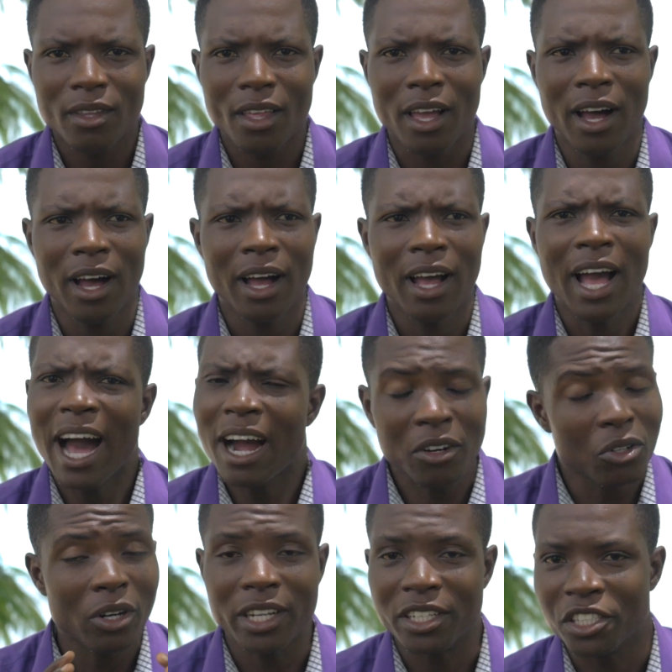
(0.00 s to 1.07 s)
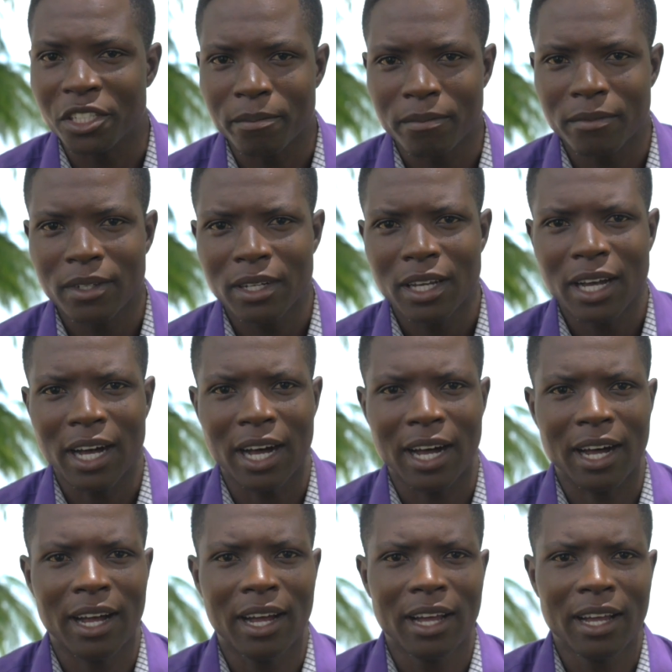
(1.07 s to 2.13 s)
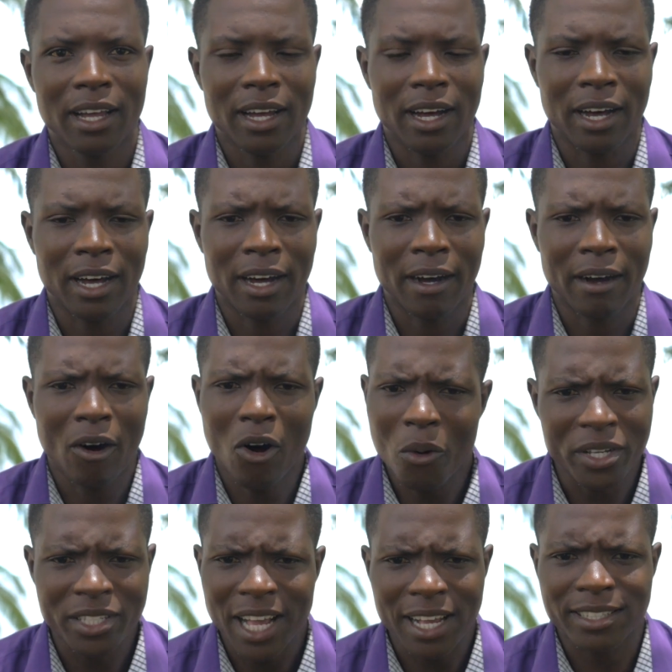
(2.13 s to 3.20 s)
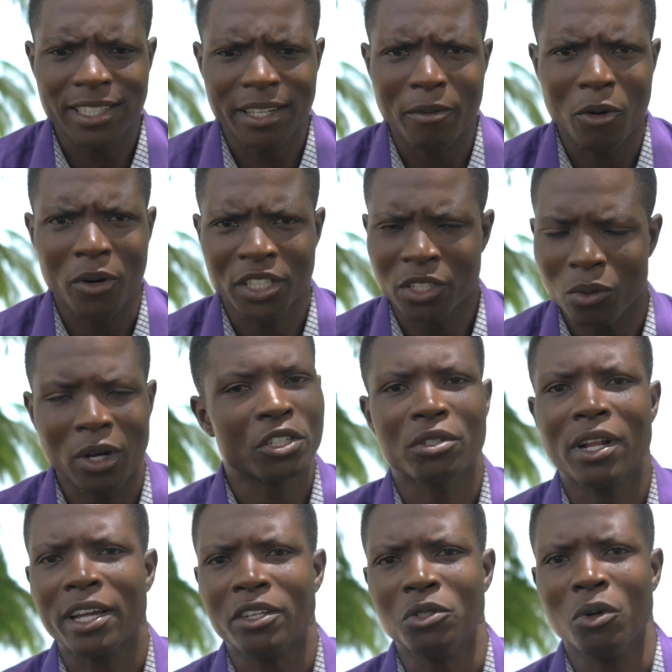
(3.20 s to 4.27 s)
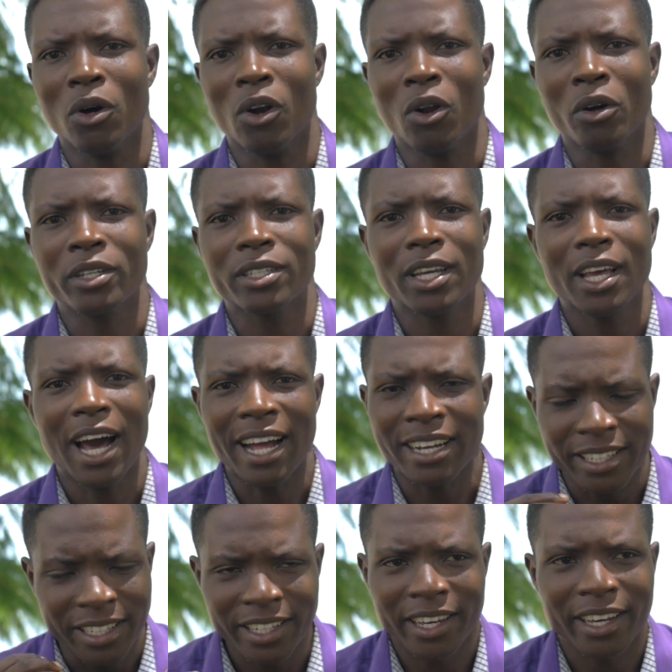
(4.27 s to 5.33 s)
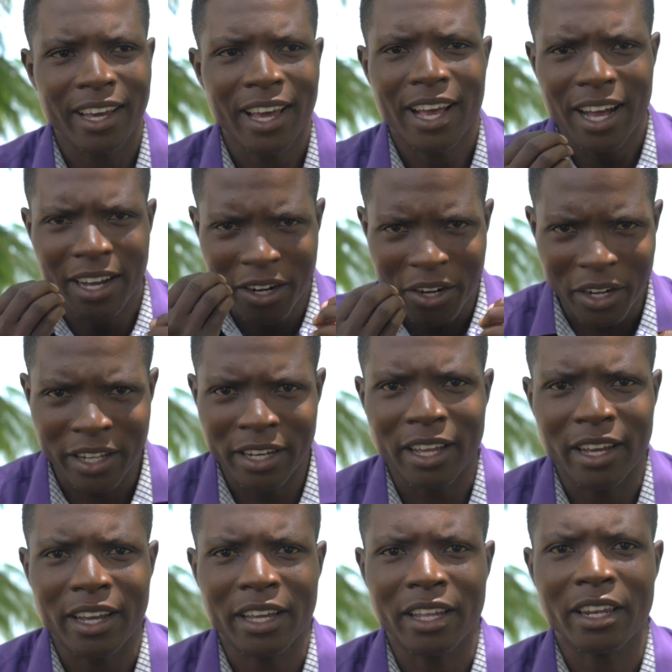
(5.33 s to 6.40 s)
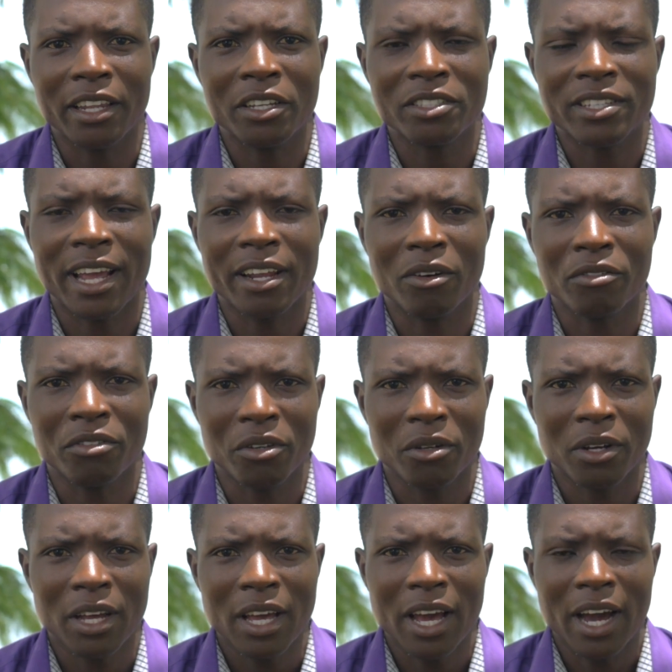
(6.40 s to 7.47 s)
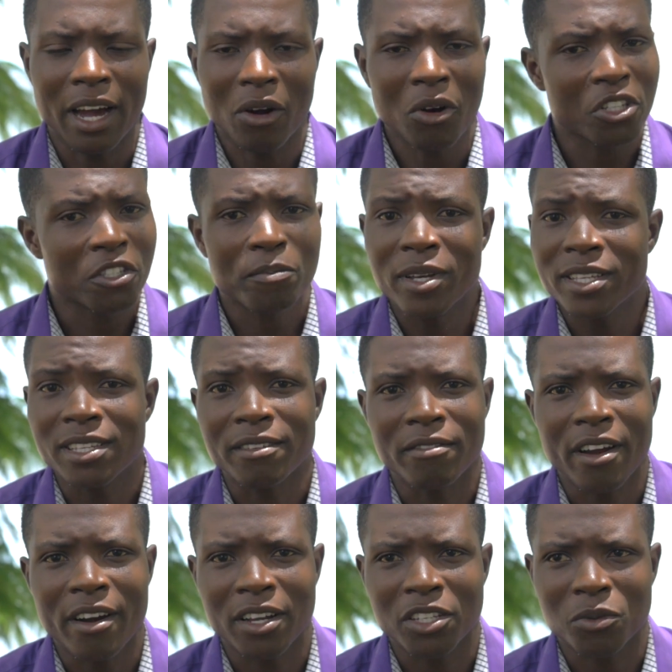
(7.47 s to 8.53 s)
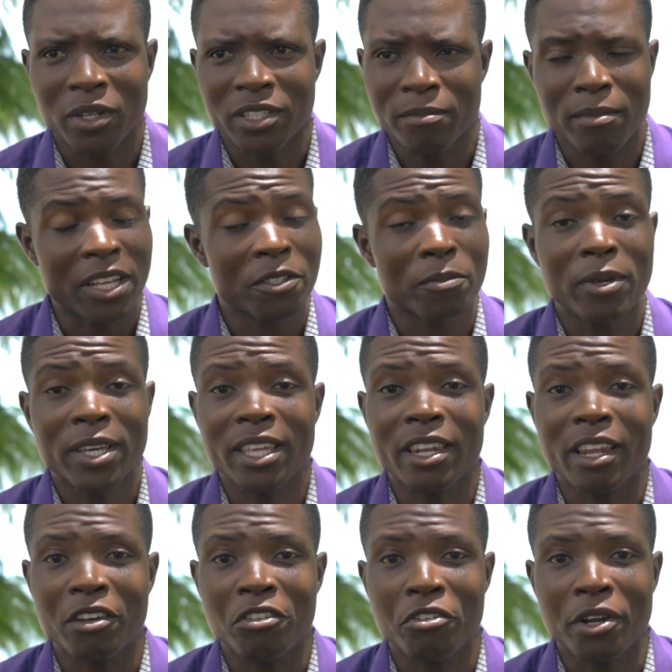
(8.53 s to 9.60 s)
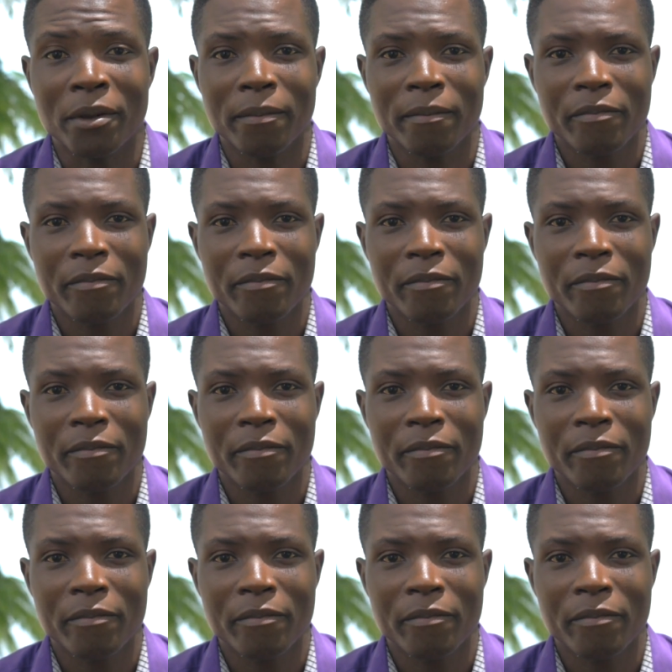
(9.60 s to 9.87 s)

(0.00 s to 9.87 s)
uh, acknowledge Him, uh, uh, always ask Him questions. What should I do, O oh Lord? And here, in, in inside of you, uh, God speaks in various ways. He might speak in a dream.